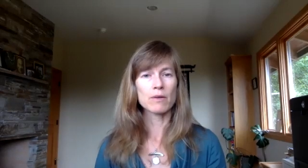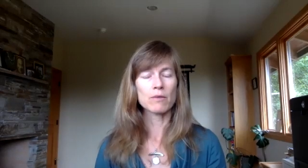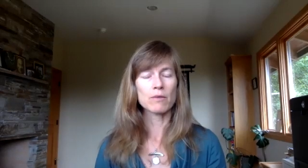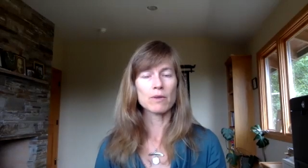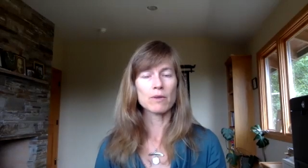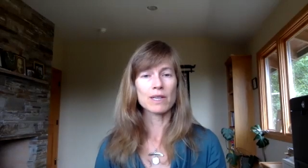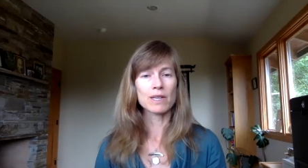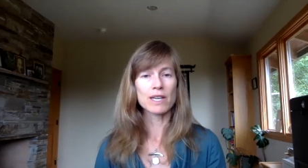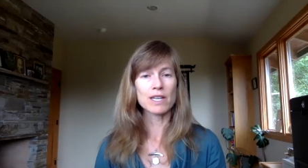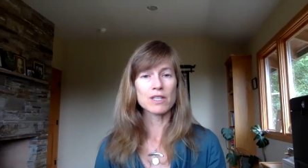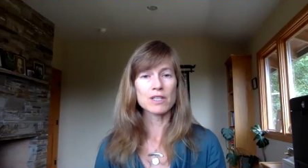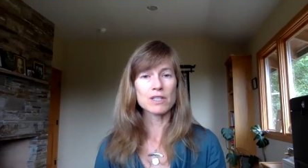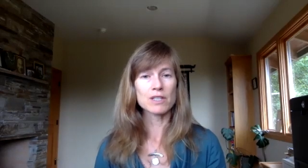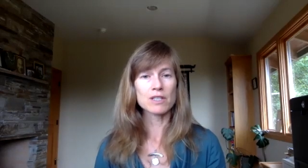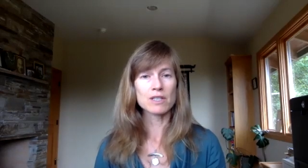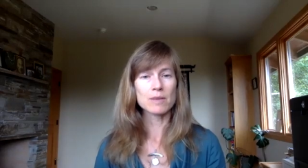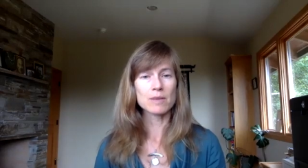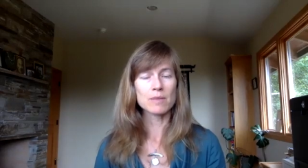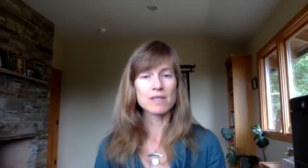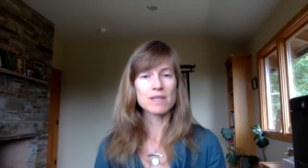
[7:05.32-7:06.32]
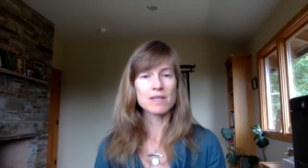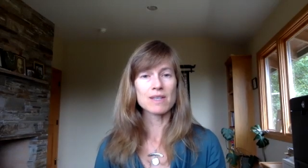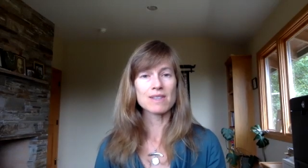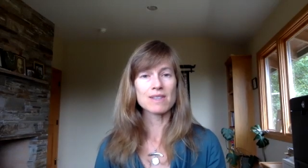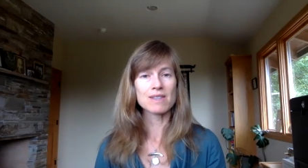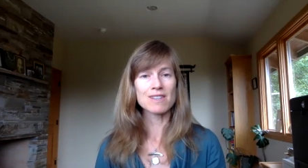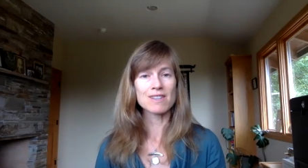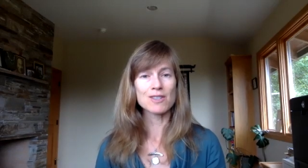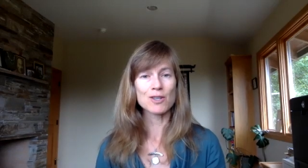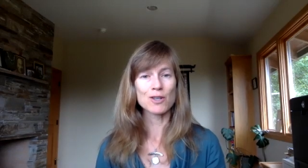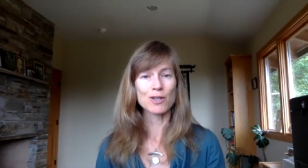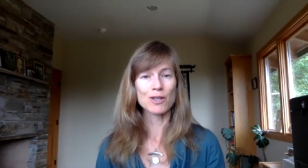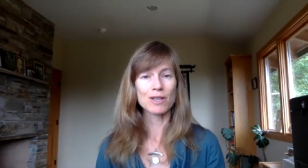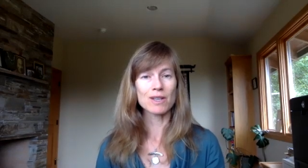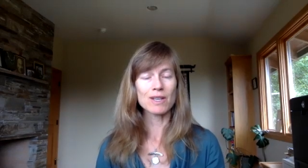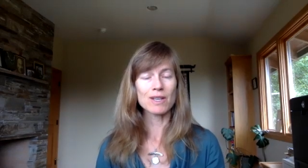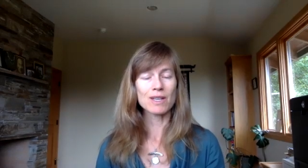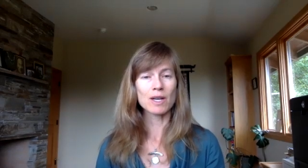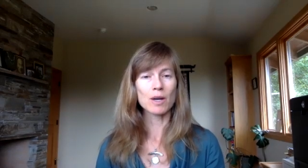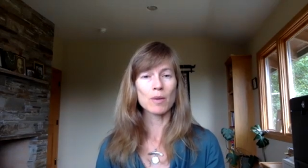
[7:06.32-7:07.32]
Relationships
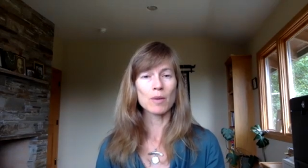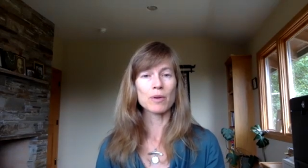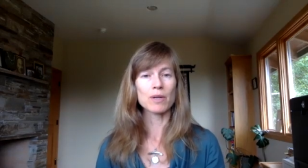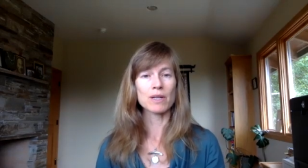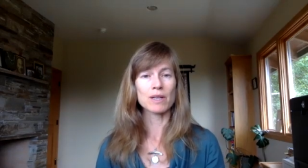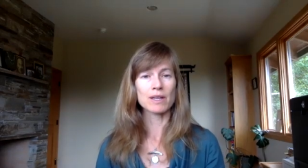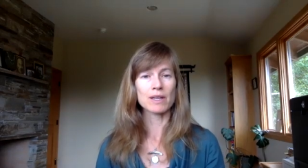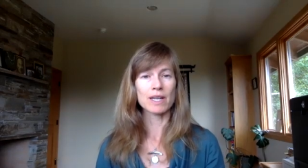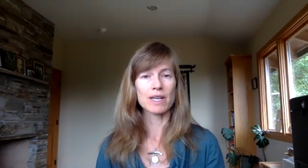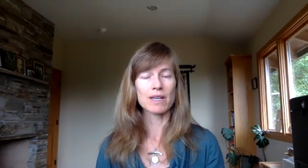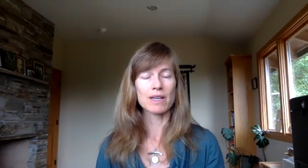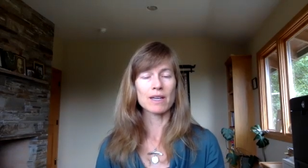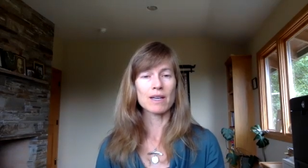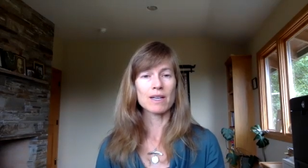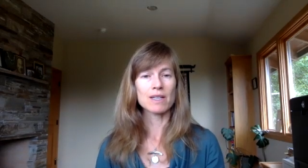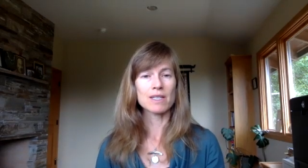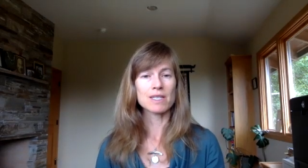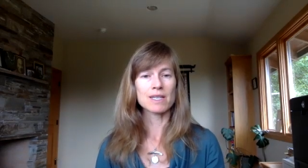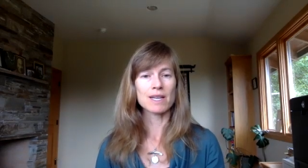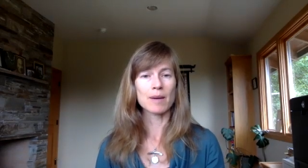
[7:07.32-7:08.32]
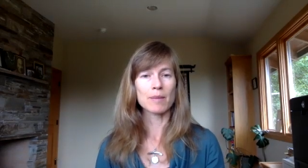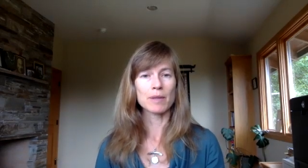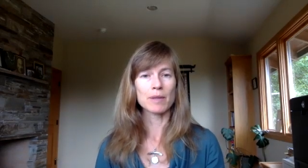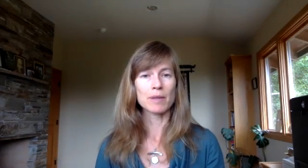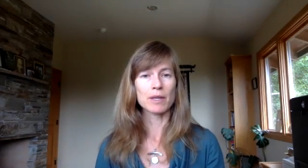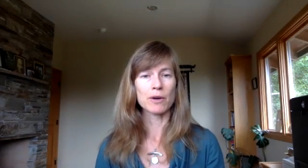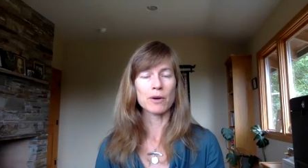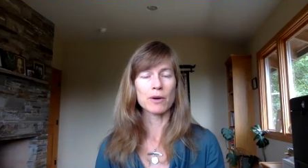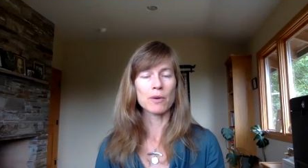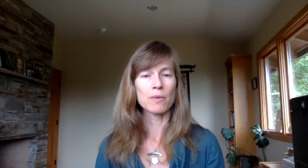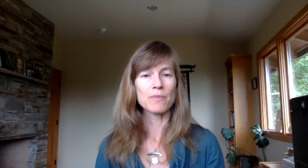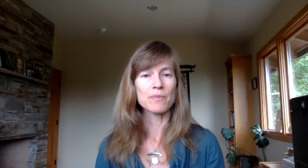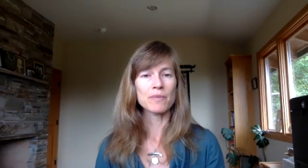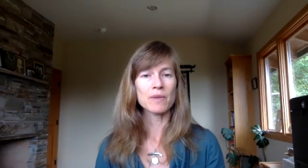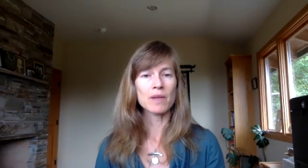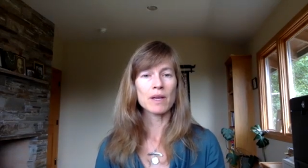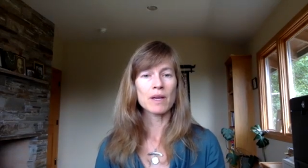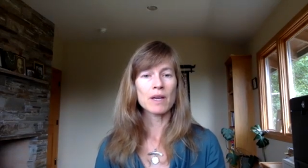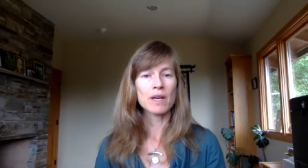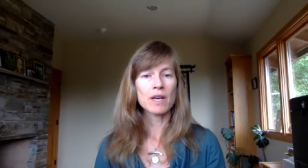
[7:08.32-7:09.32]
Sisterhood, and I'll put a link to that below.
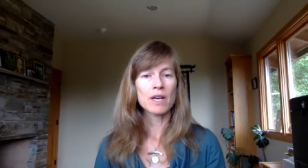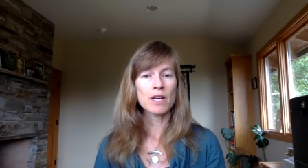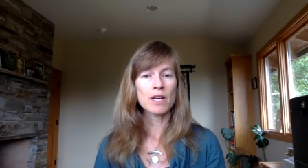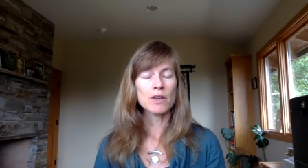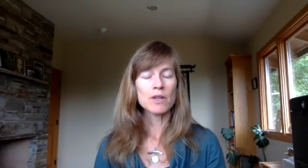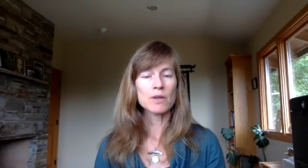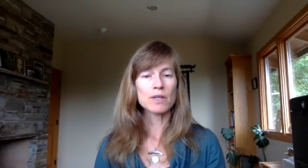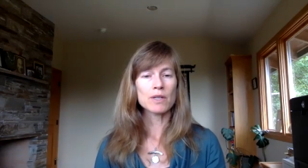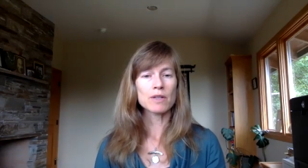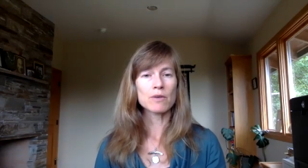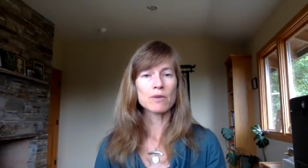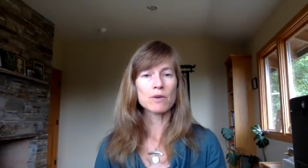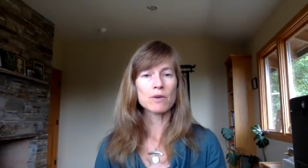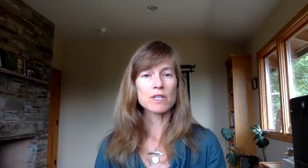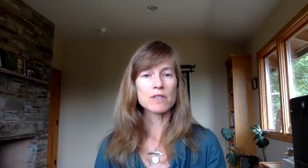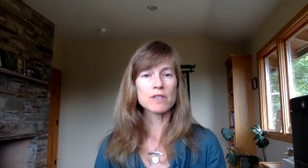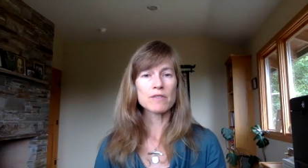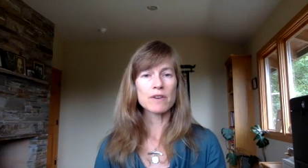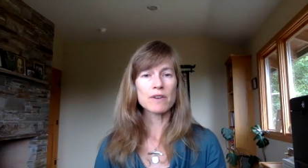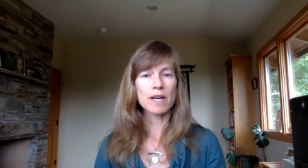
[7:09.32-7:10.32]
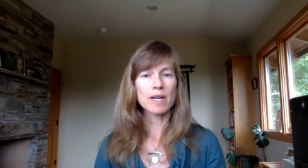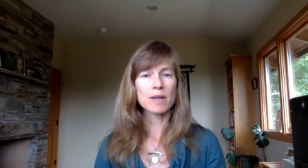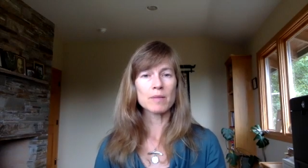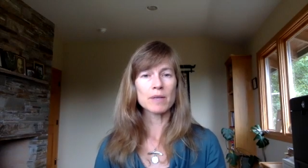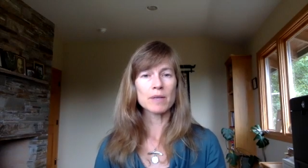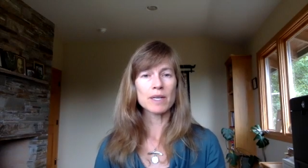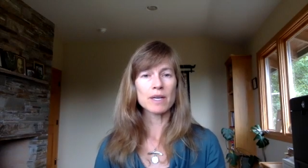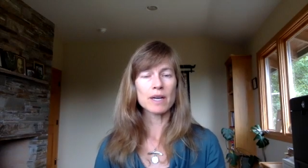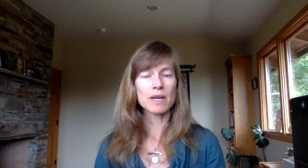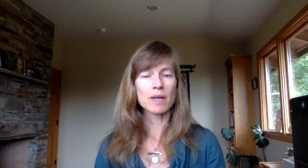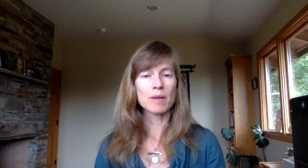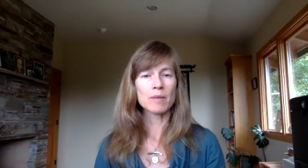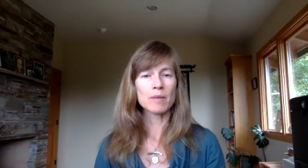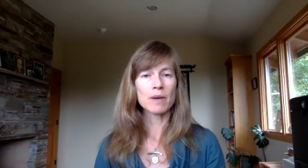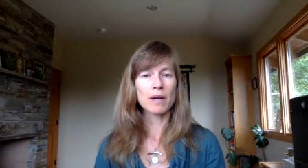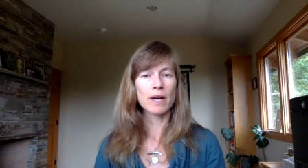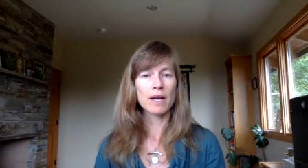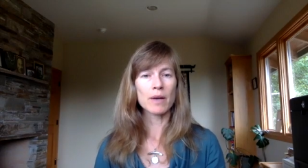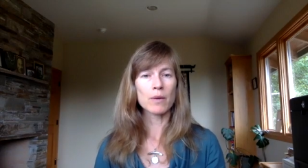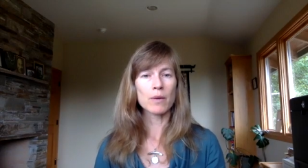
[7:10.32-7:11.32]
You can, of course, find me on
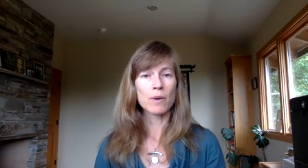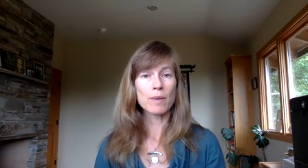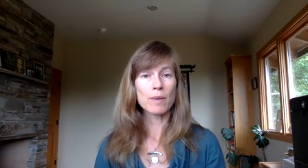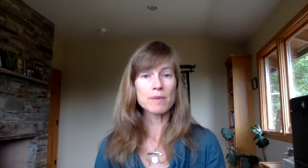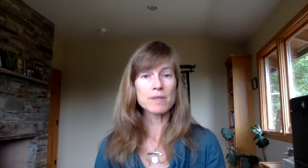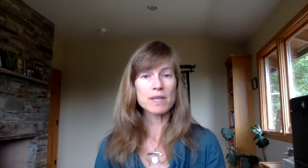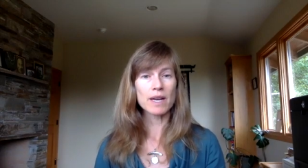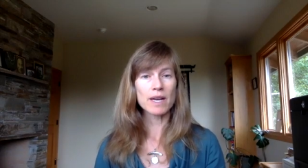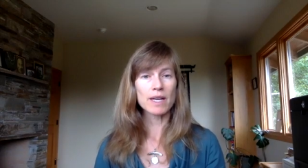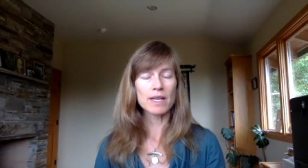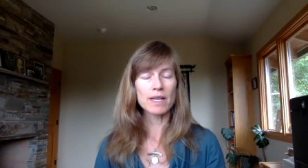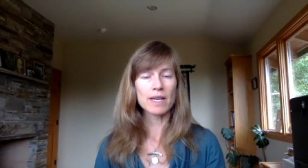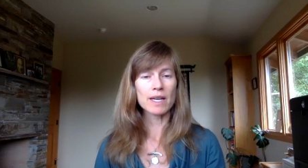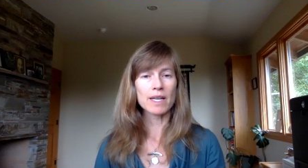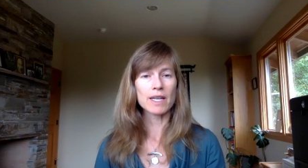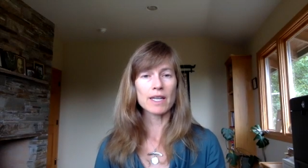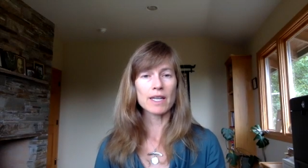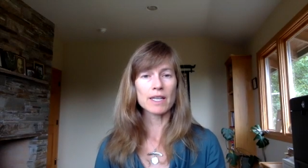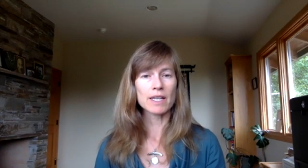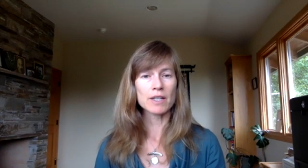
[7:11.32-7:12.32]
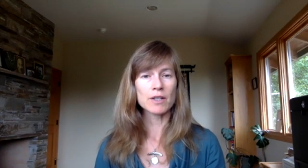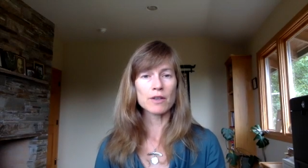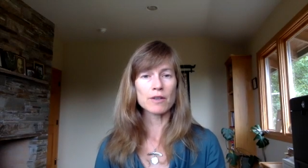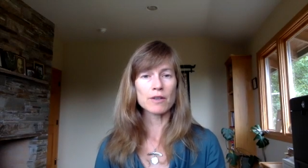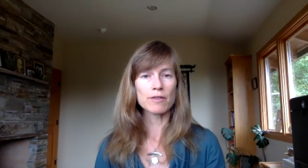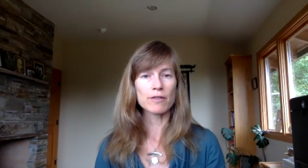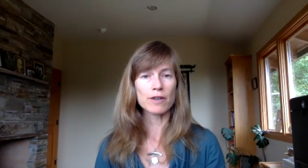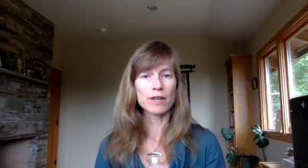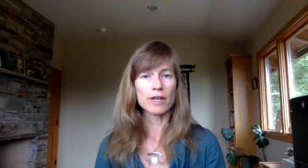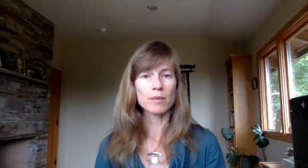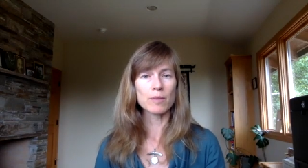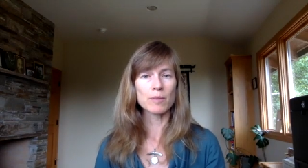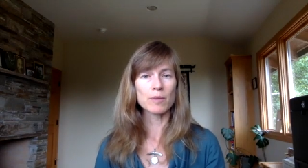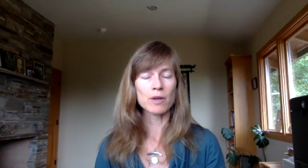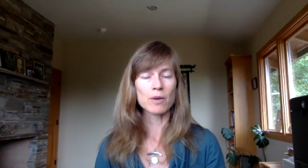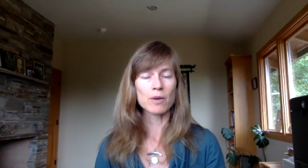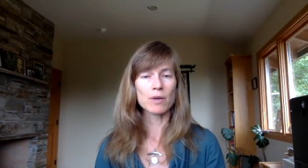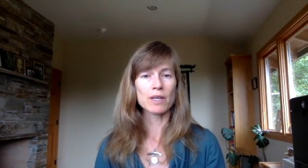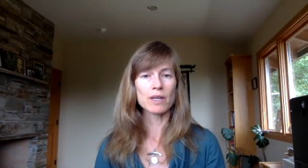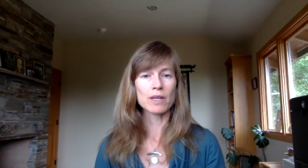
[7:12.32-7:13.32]
my website at
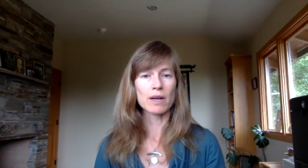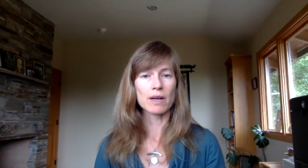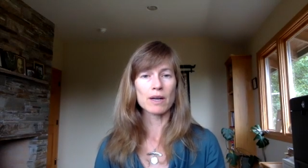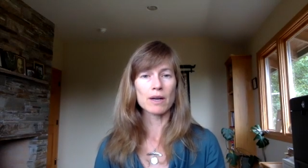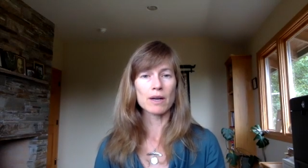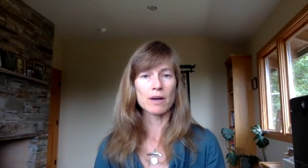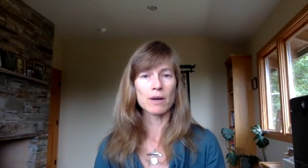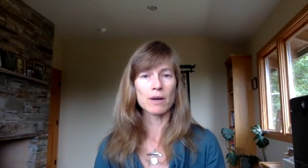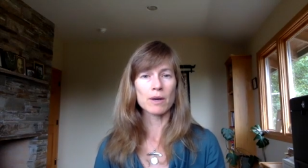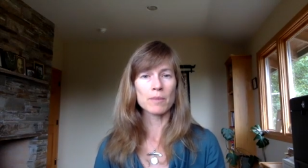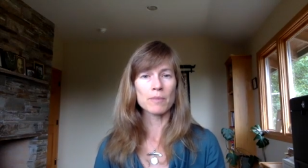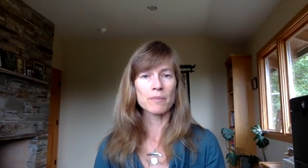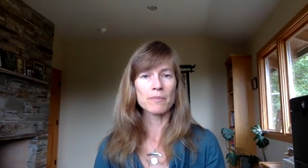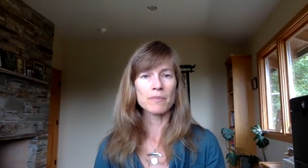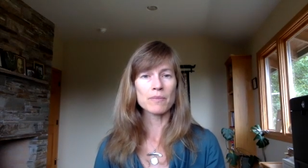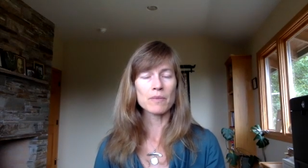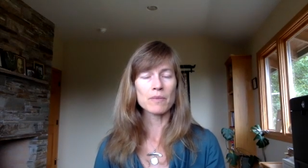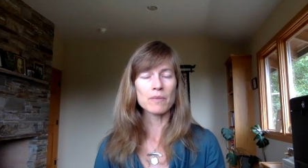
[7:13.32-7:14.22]
innerfreedomyoga.com.